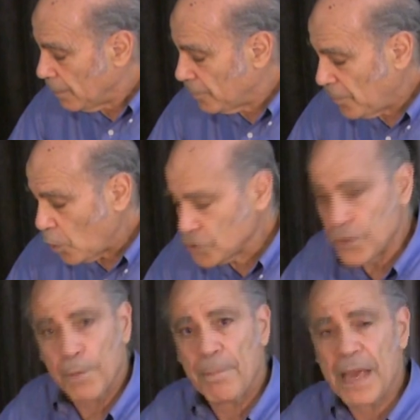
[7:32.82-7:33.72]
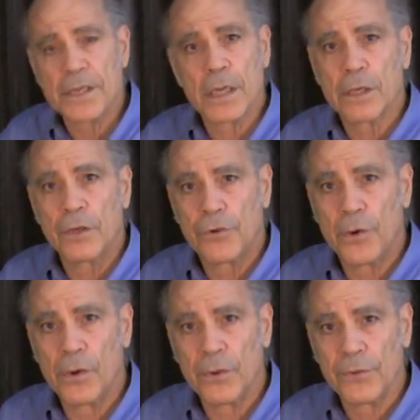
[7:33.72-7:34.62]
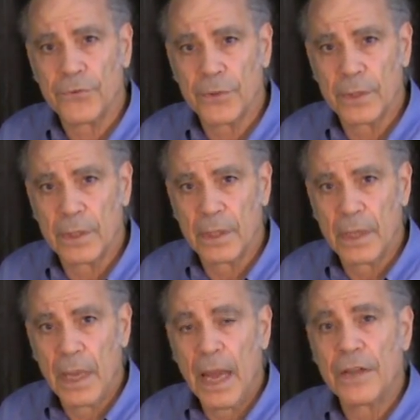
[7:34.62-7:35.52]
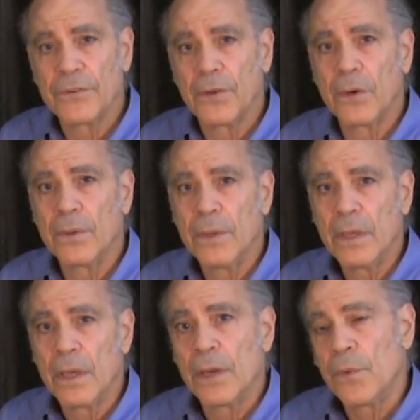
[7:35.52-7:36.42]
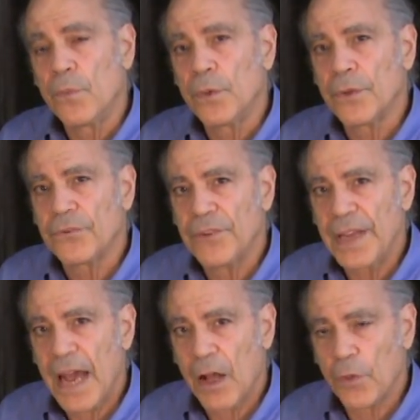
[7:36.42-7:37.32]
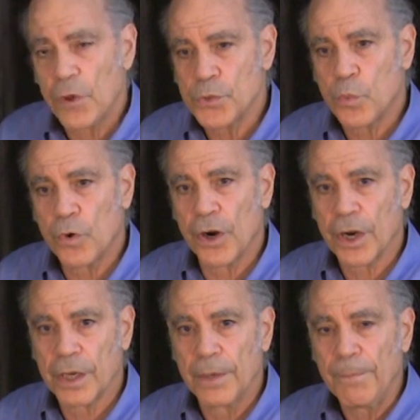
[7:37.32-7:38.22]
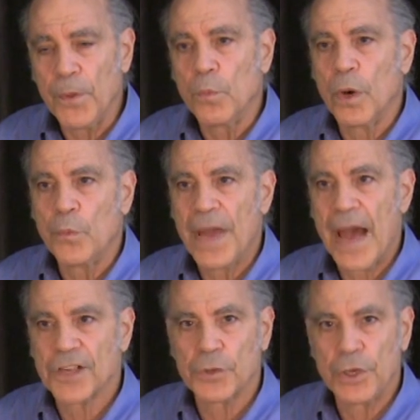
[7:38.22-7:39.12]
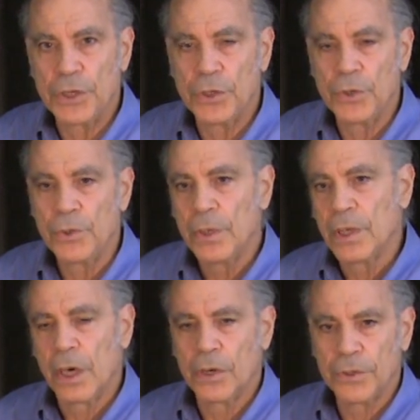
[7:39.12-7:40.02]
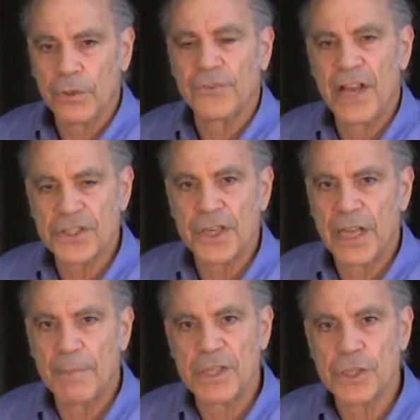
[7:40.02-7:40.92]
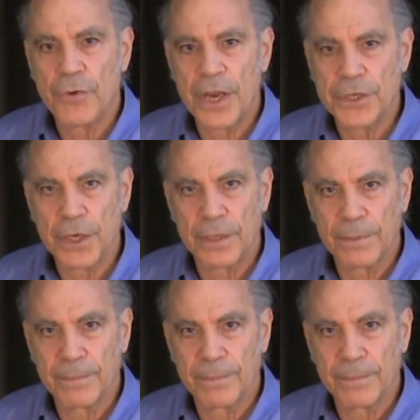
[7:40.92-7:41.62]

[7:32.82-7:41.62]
Those are the basic controls. And so we'll see how those work when we actually do a little session demonstration.